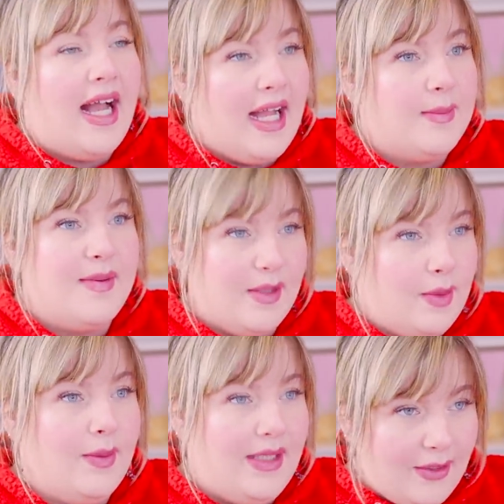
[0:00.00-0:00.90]
I
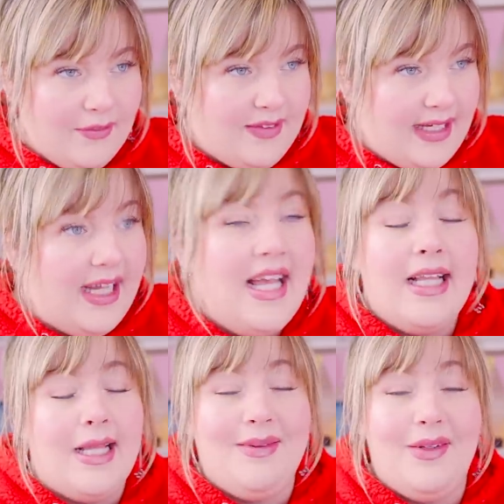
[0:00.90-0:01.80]
absolutely loved it.
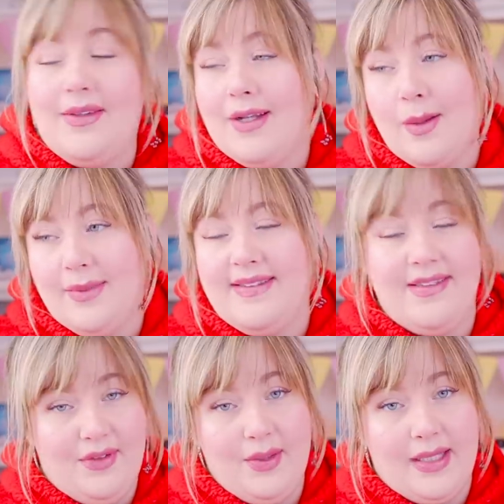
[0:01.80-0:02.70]
Let me know in the comments
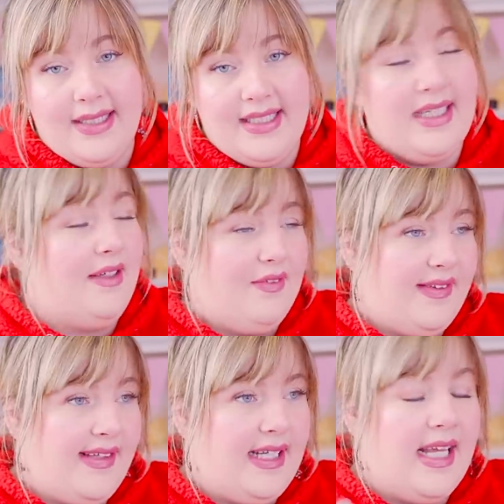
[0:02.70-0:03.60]
if you liked it, if
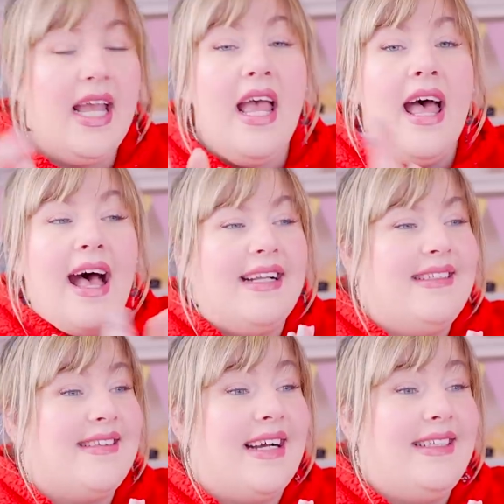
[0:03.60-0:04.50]
you've seen it. I
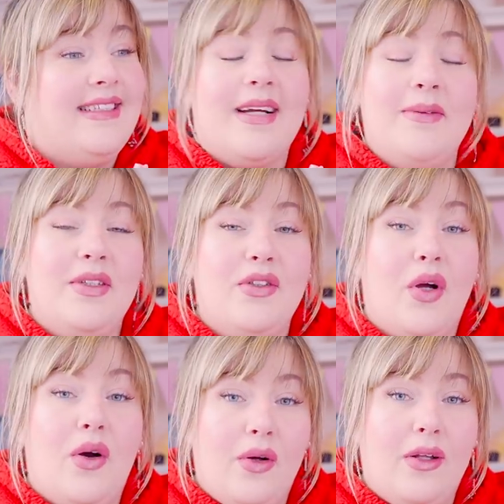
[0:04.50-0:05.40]
decided I'm going to
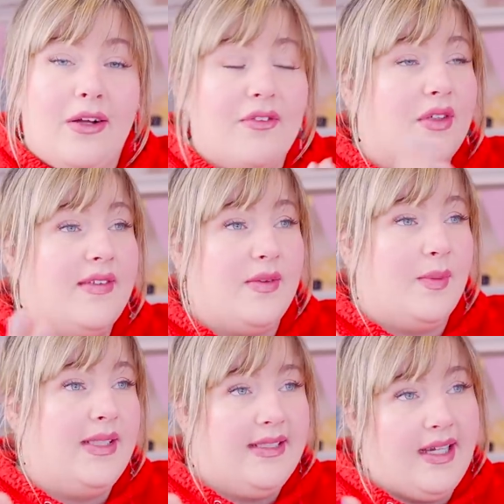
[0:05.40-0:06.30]
draw Olaf because it's
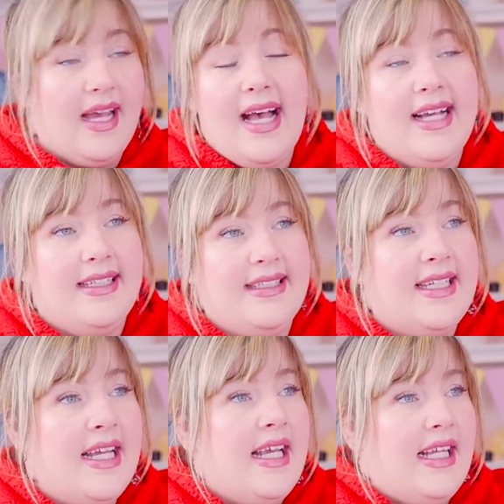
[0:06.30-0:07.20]
winter,
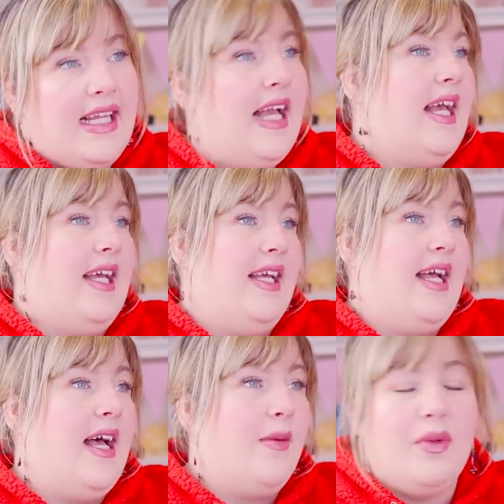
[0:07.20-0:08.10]
and yeah,
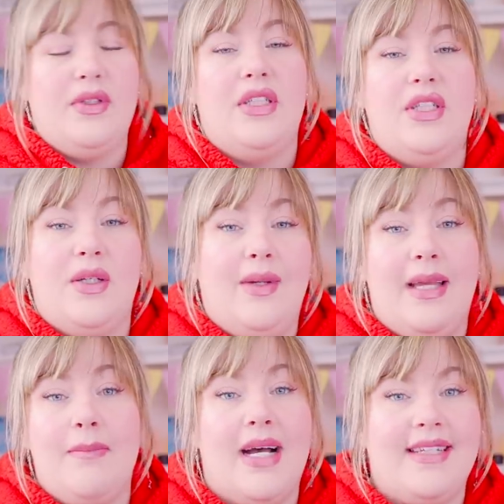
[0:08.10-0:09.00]
I want to do it
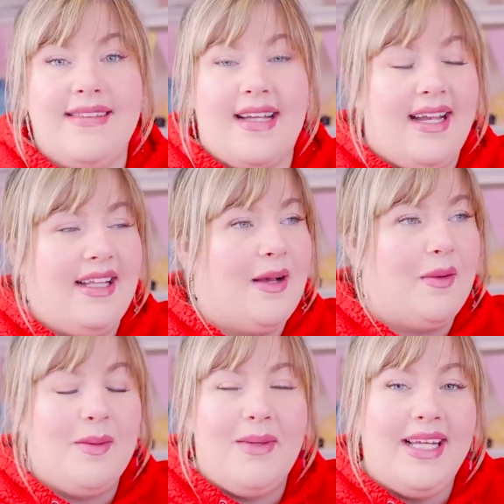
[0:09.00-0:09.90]
in my style. I
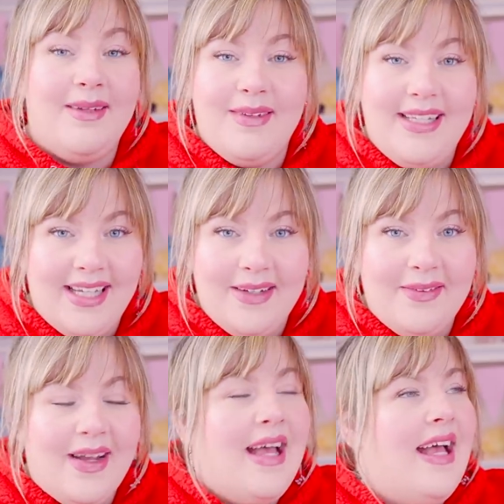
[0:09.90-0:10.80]
want to make him
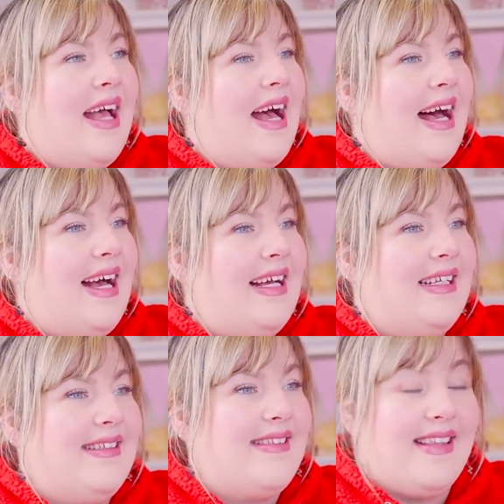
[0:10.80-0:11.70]
cute,
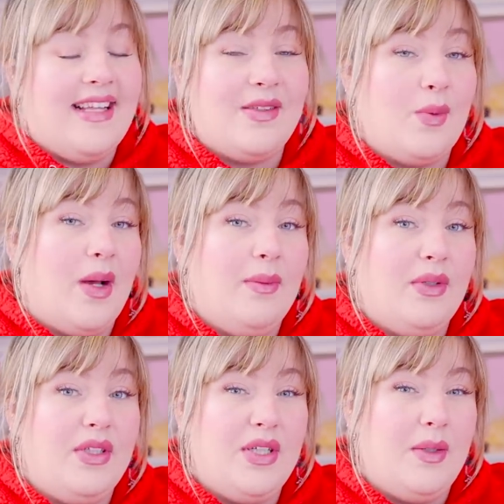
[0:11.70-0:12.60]
and that's what I'm
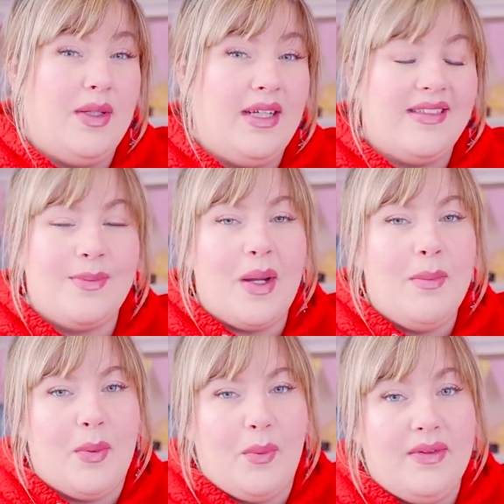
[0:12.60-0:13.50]
going to do and
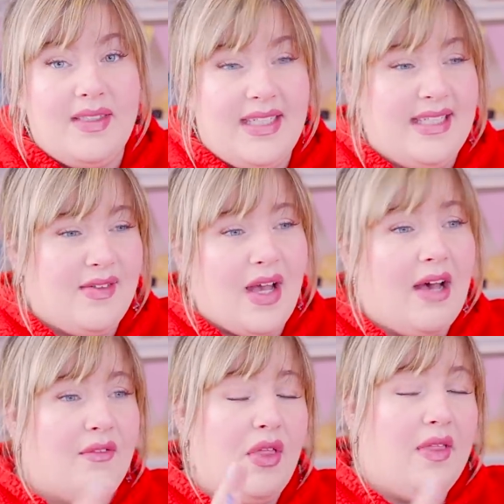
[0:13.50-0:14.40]
experiment with today. So I
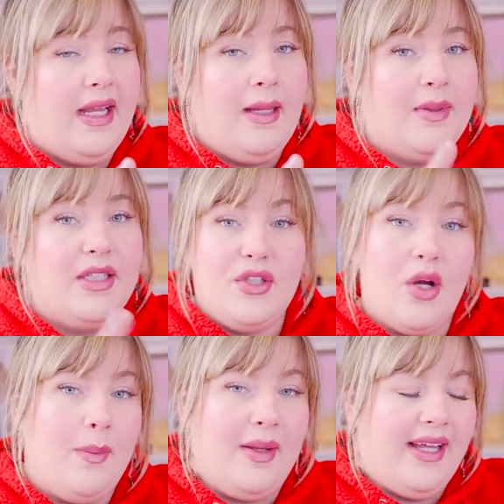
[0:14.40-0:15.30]
have a theme and a
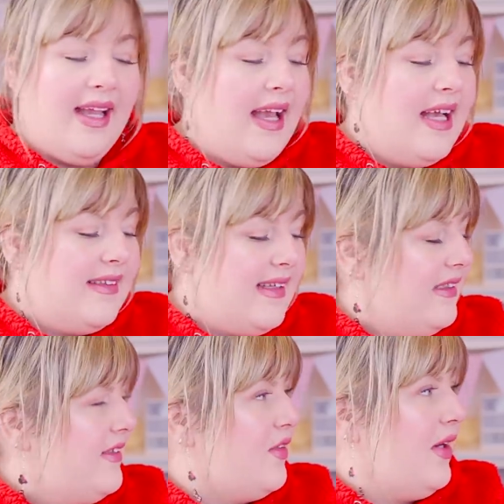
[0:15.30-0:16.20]
topic to
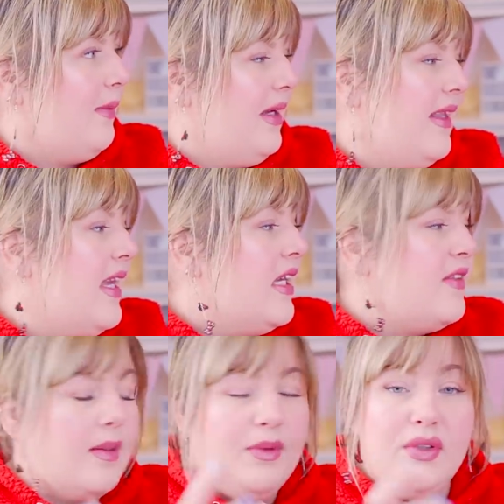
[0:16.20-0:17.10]
illustrate with.
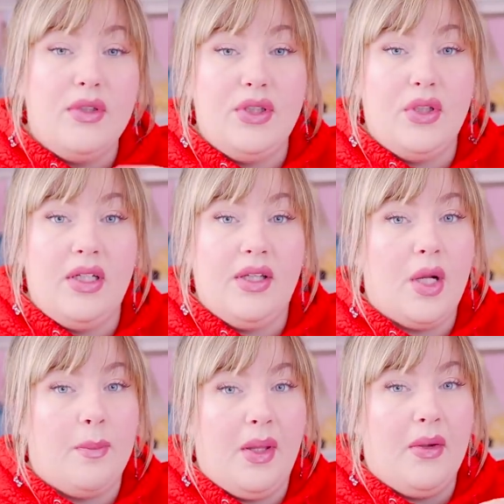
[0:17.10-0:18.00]
So I'm just going to show you the
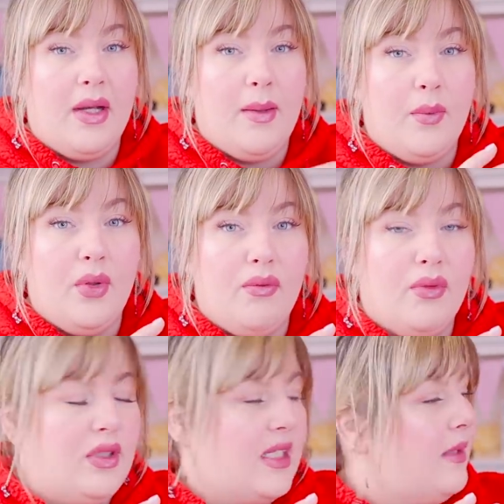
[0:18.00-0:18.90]
computer, and I'm going to
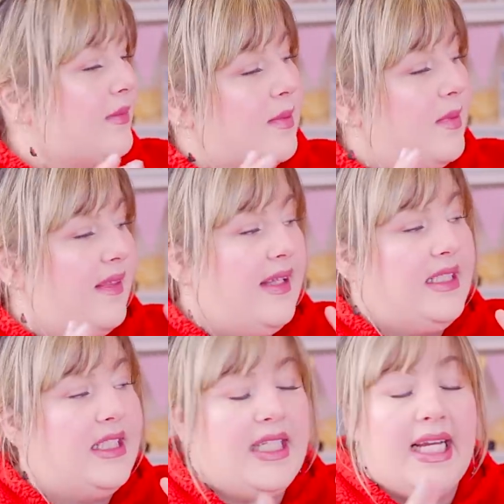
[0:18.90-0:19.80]
run down some of the
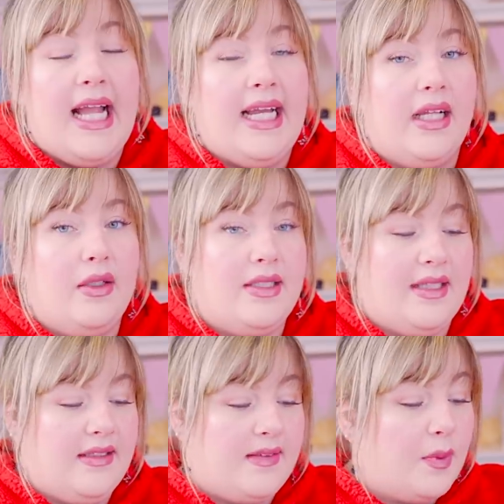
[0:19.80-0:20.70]
things you get
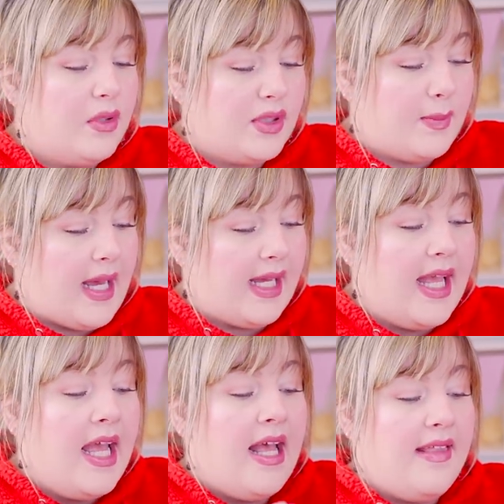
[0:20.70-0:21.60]
included in this brush
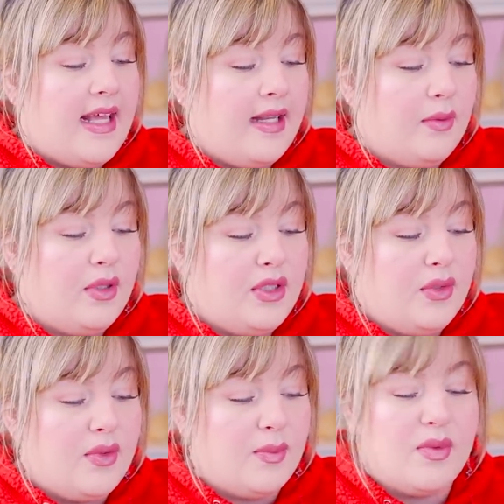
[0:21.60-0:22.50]
pack. Then I'm going to
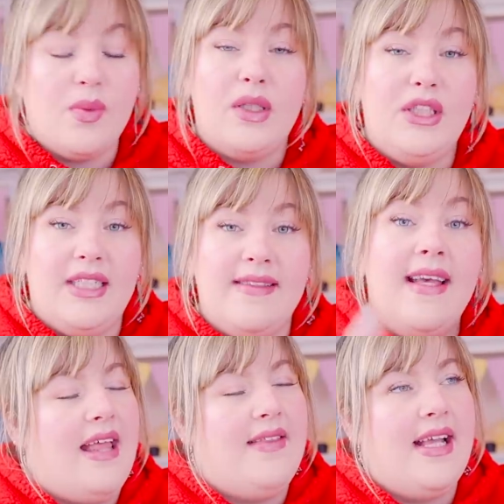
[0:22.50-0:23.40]
do some swatches,
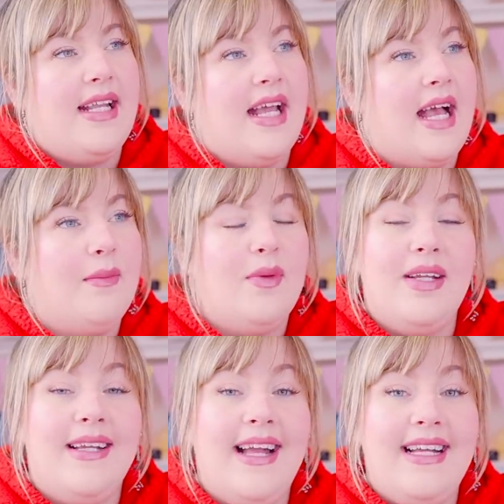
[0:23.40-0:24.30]
and then I'm
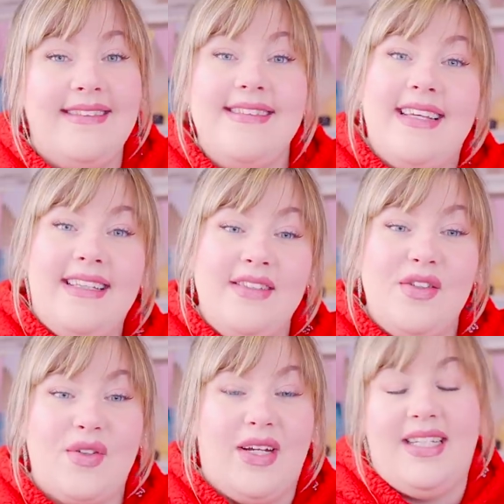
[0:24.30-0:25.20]
going to get into
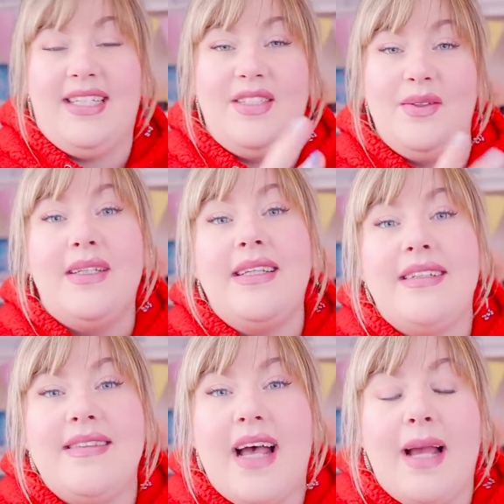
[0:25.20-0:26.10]
illustrating and do a
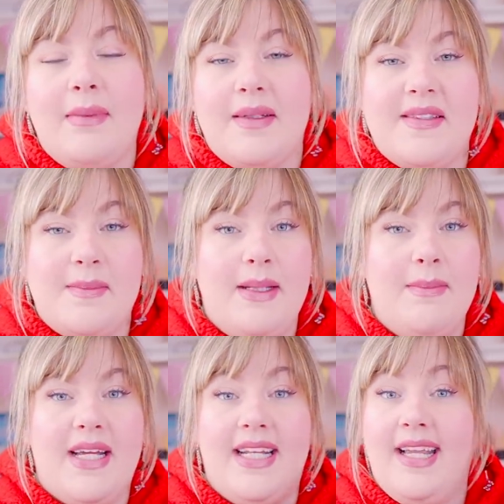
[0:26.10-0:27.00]
little time-lapse speed
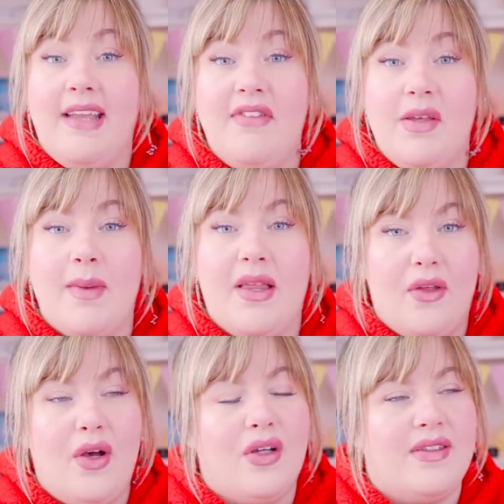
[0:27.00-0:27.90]
paint and give you my
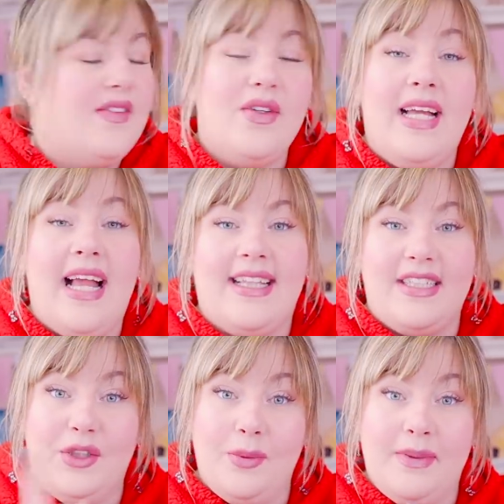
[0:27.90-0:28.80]
thoughts. So yeah,
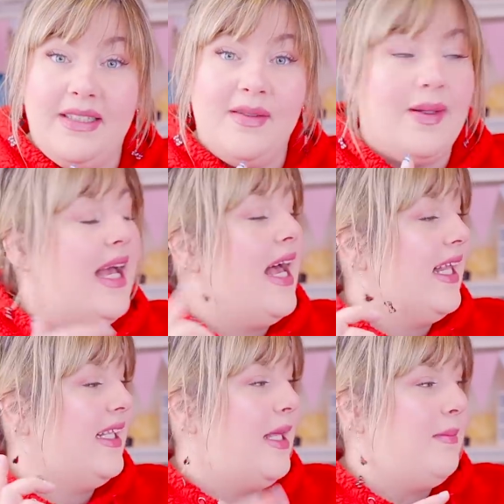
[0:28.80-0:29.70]
let's jump into it,
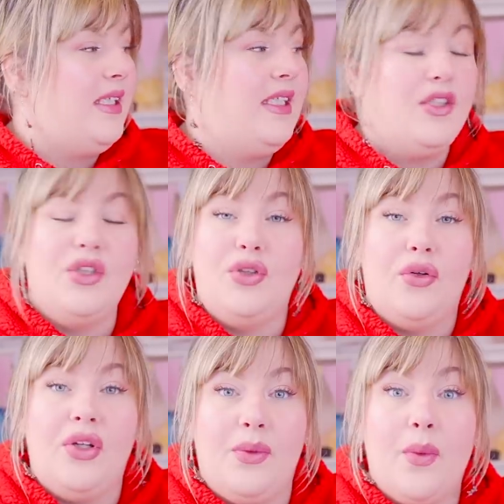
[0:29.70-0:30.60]
and let me just
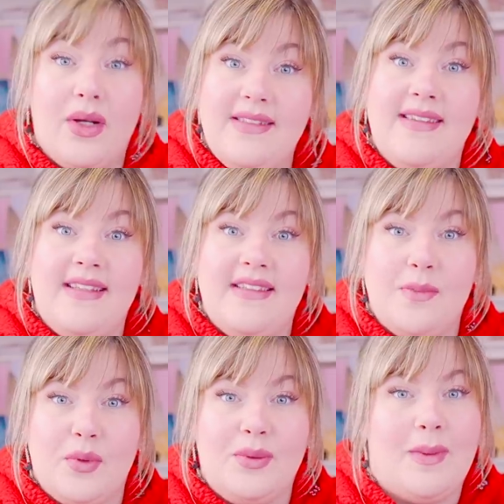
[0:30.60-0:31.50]
show you what is in this
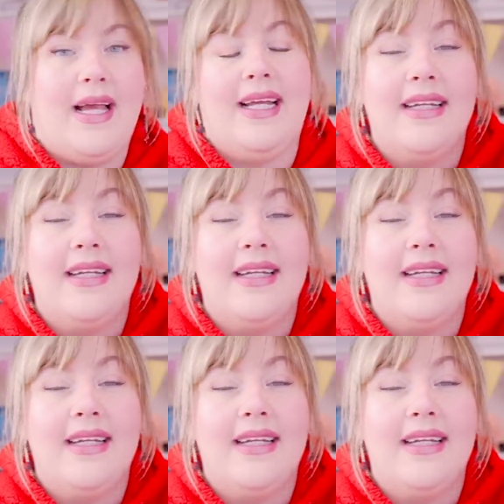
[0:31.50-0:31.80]
brush pack.